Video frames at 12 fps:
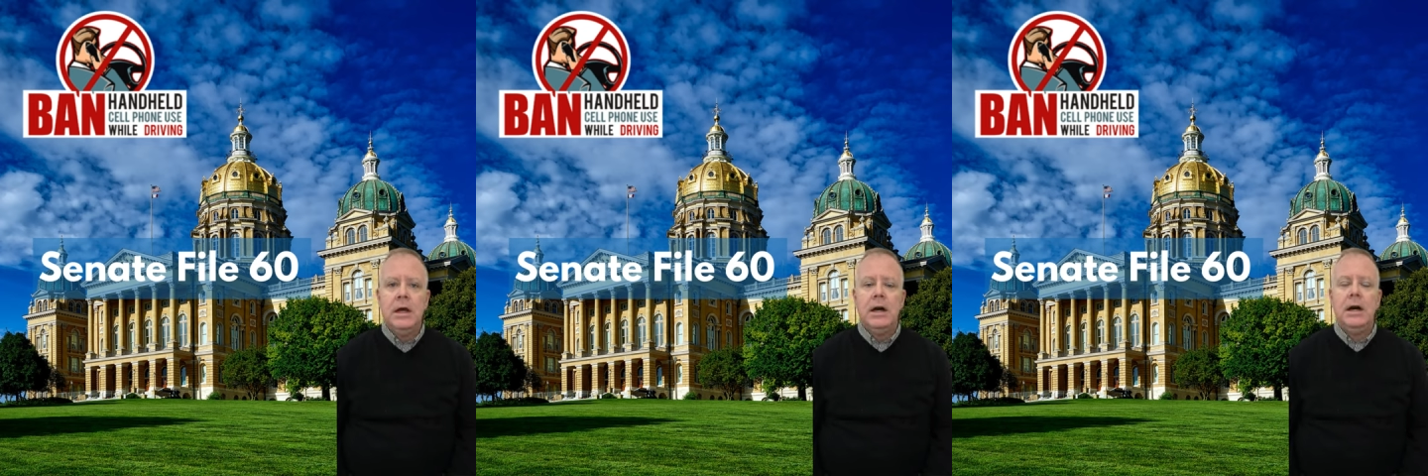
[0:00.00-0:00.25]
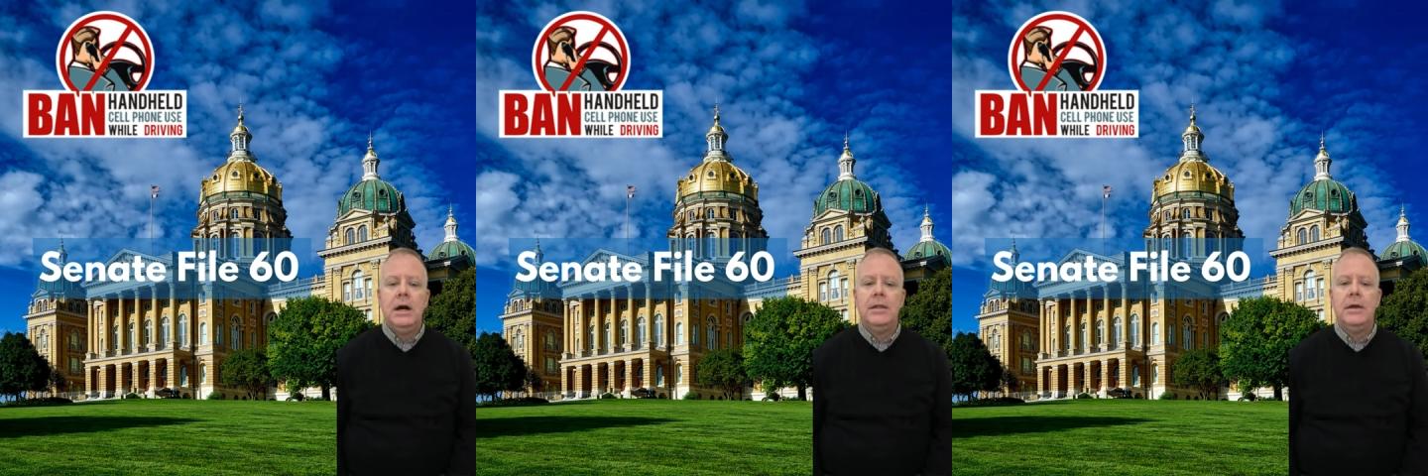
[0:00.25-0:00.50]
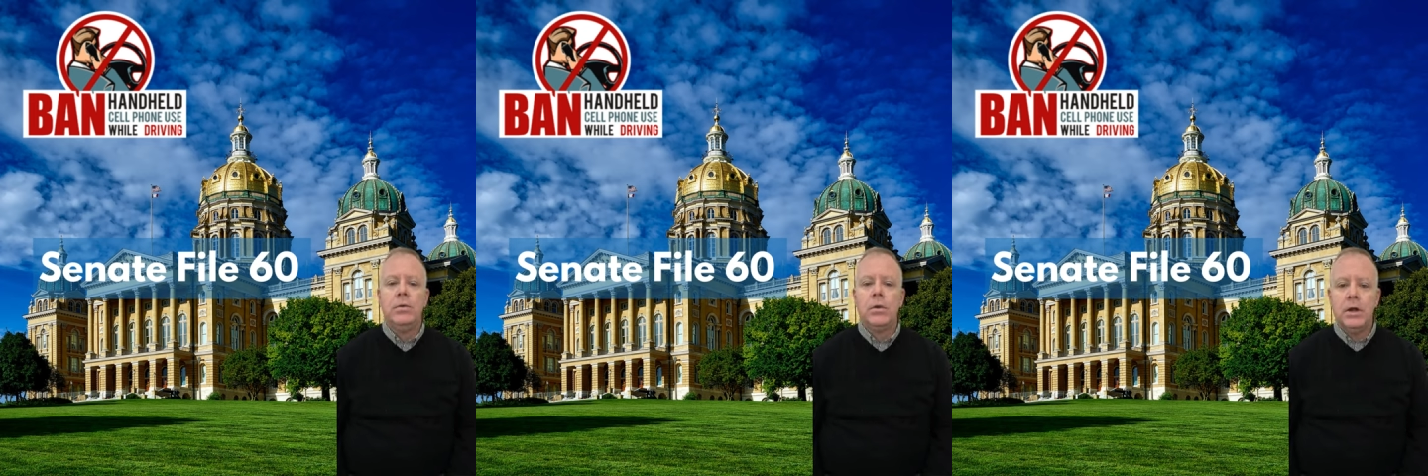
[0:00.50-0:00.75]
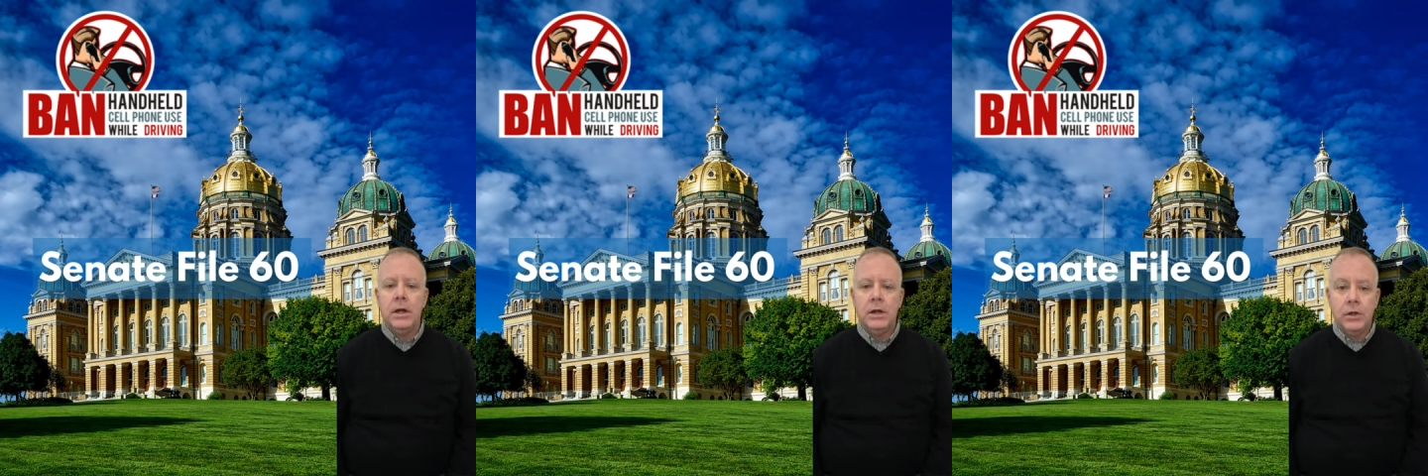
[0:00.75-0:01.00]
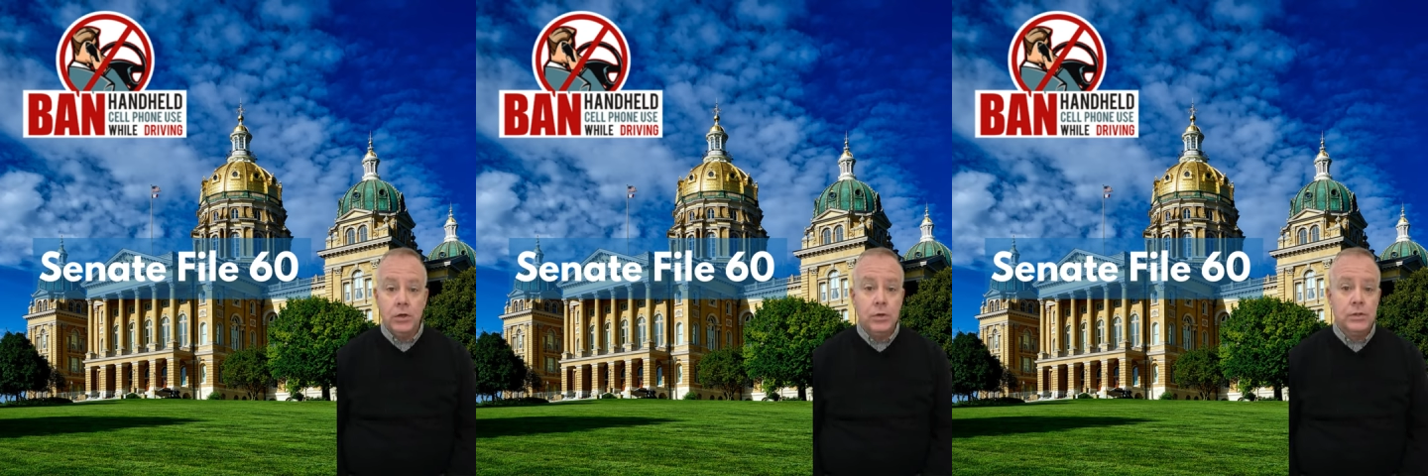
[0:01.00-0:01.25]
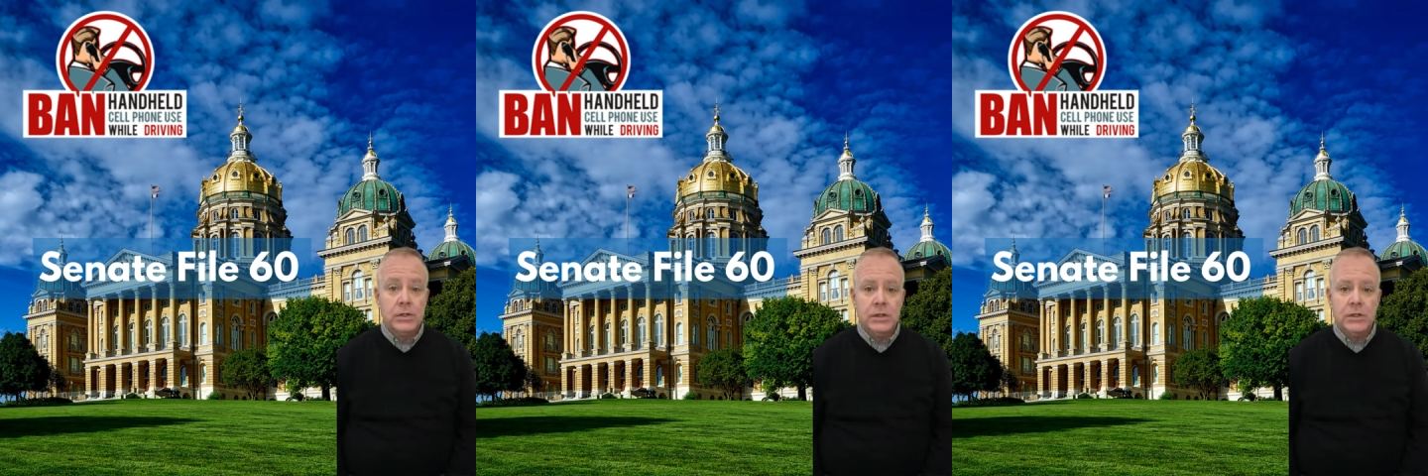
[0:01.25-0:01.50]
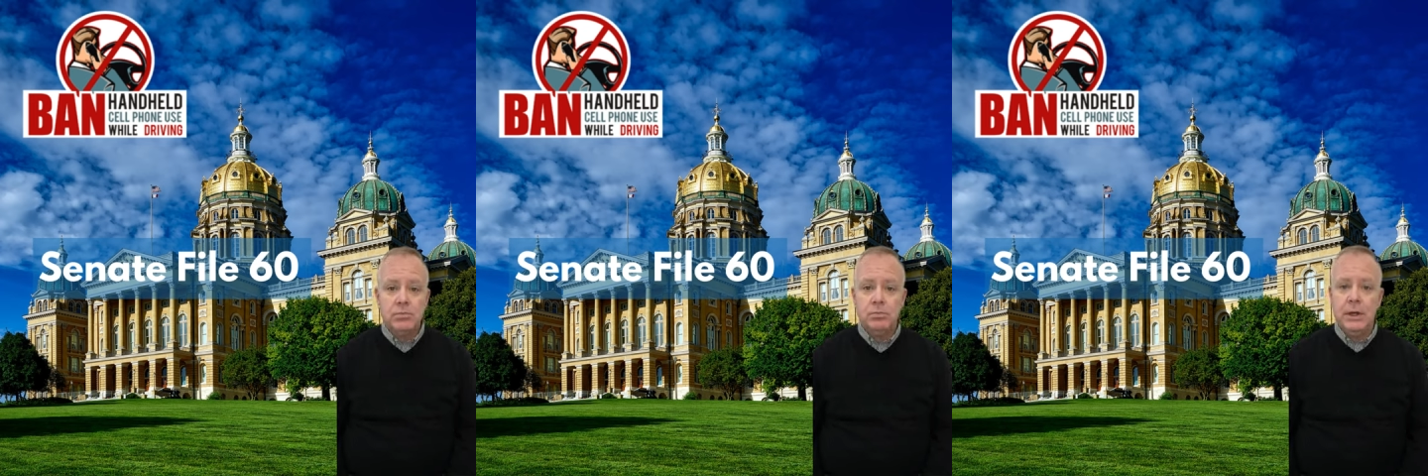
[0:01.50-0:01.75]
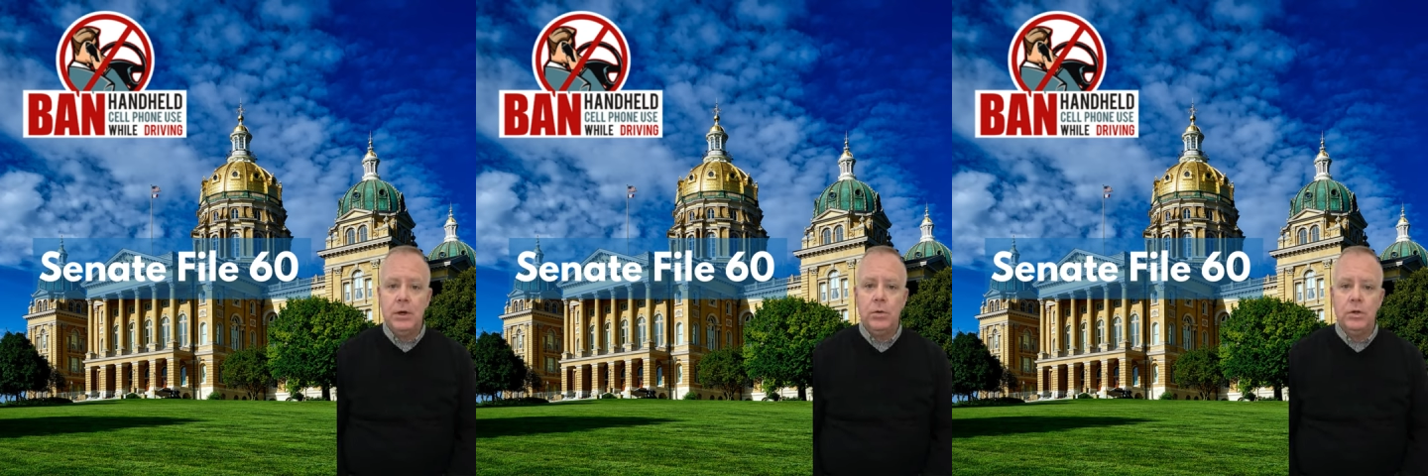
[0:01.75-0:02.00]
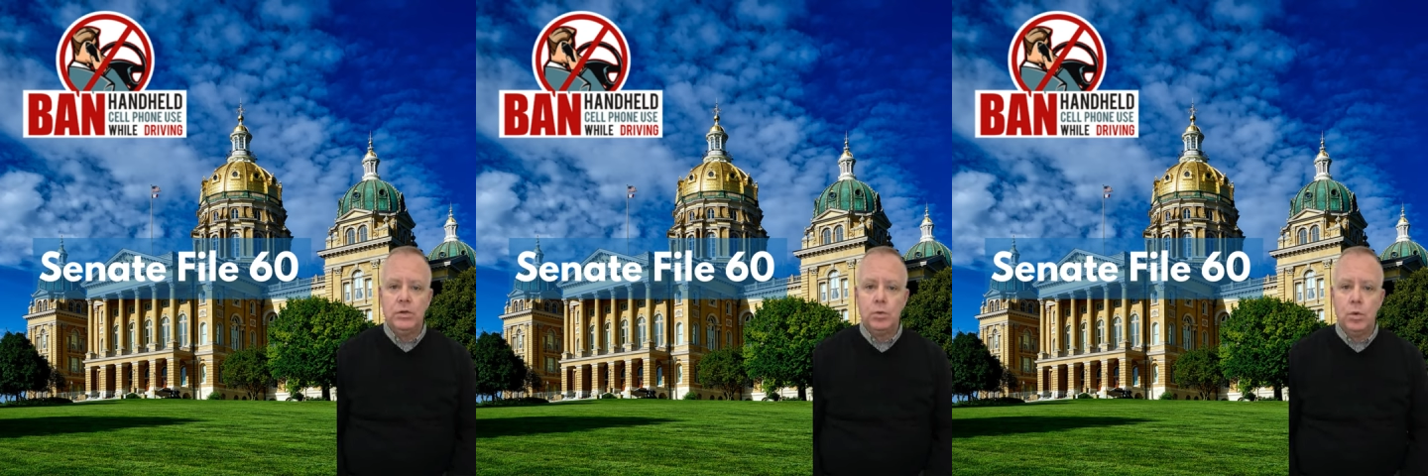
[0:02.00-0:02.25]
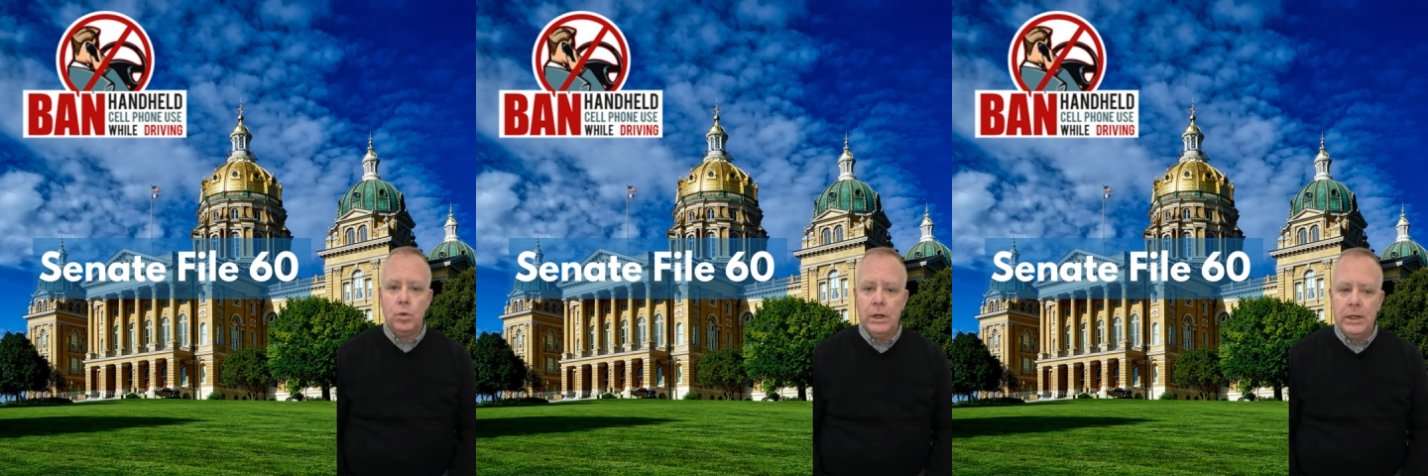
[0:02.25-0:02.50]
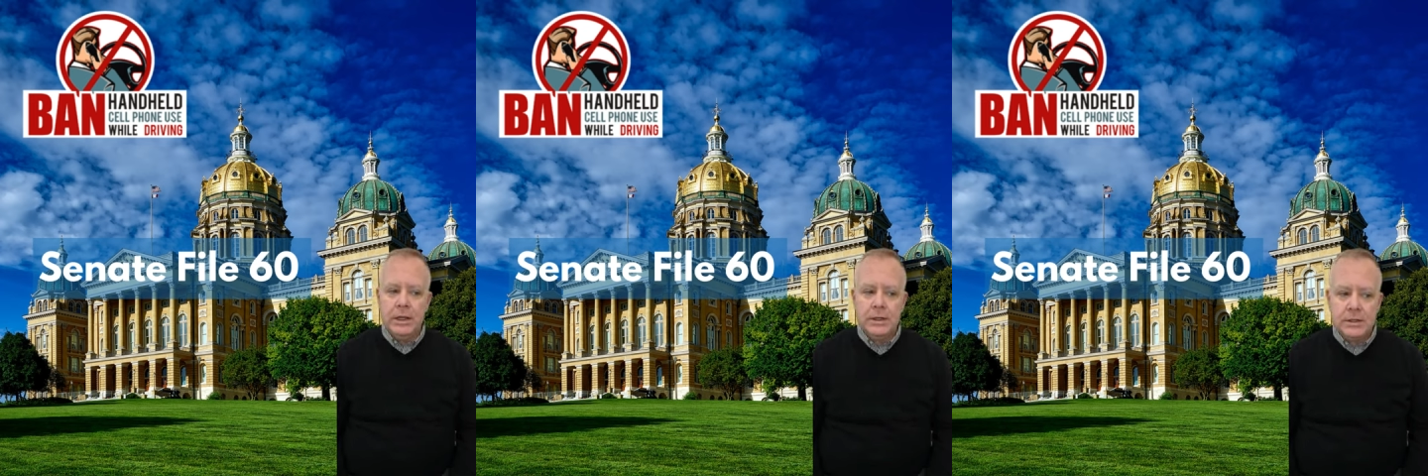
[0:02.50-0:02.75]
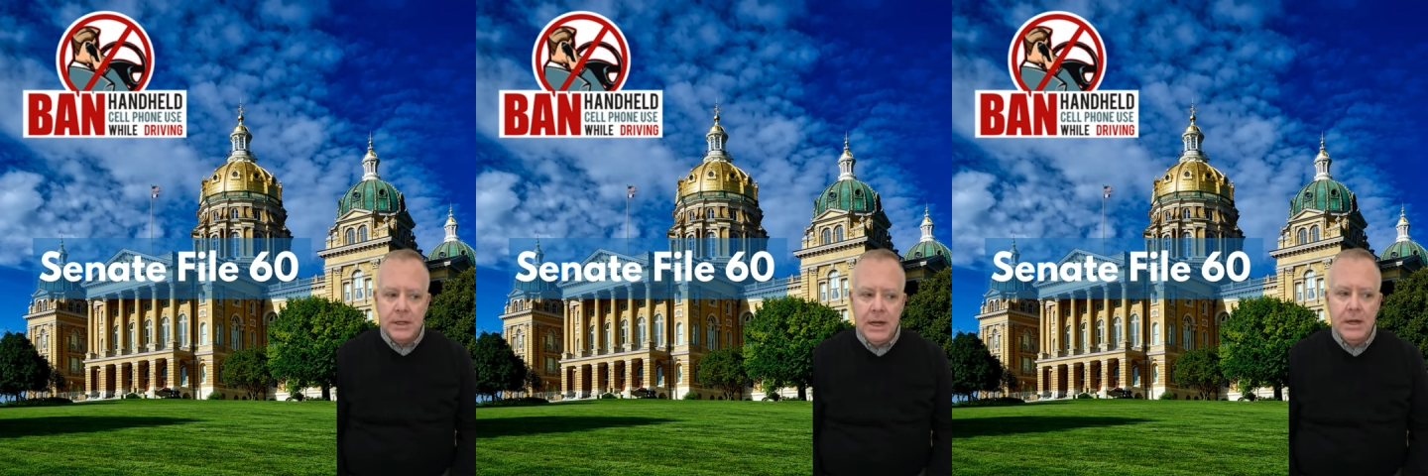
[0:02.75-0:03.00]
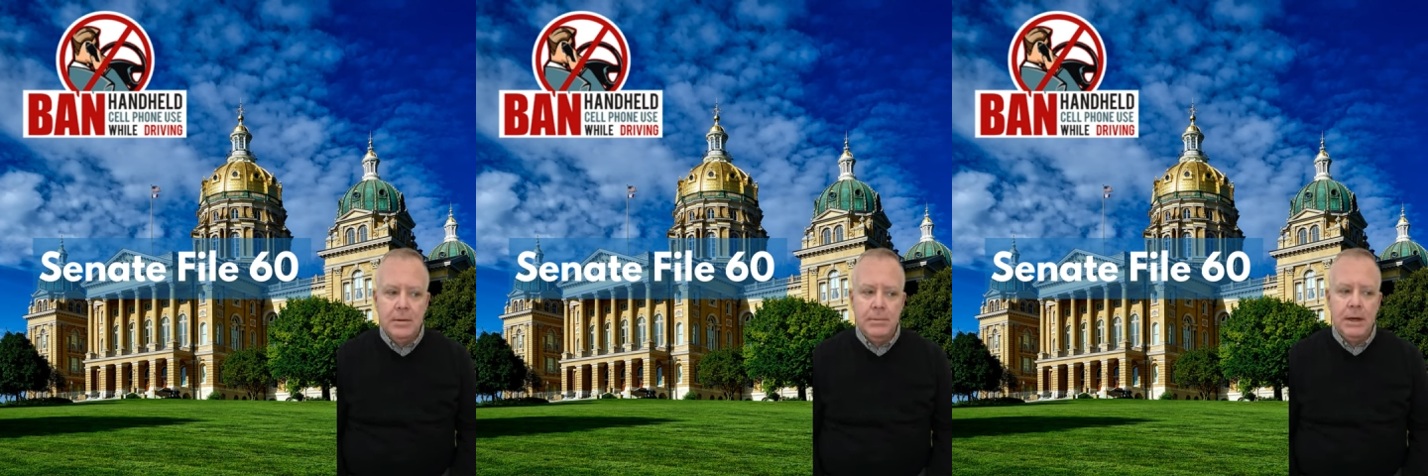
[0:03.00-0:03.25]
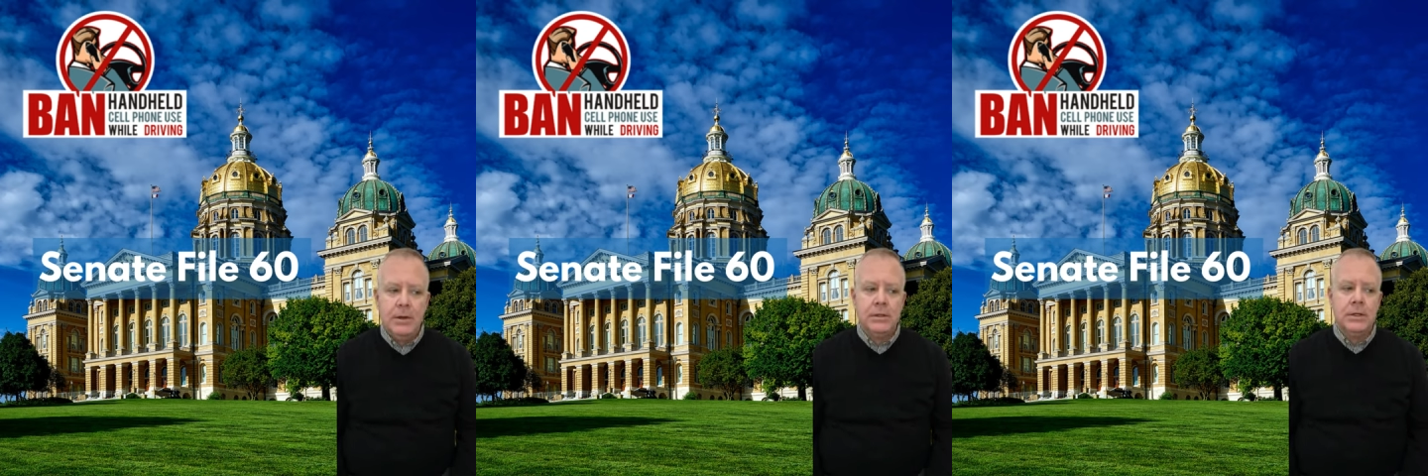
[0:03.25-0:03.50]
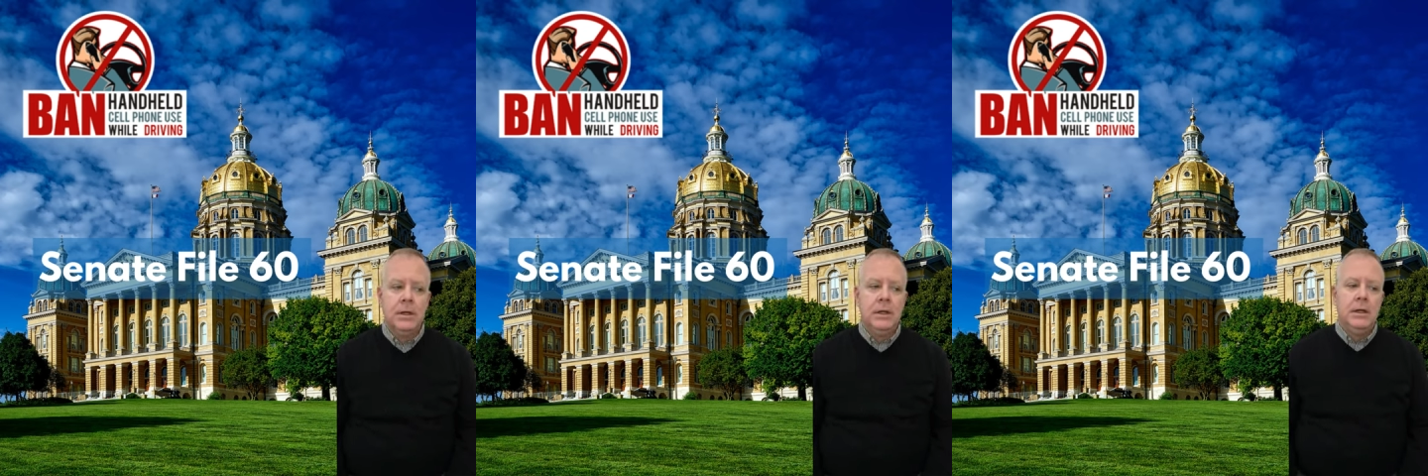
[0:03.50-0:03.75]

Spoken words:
that were introduced in this bill, which we're really excited about.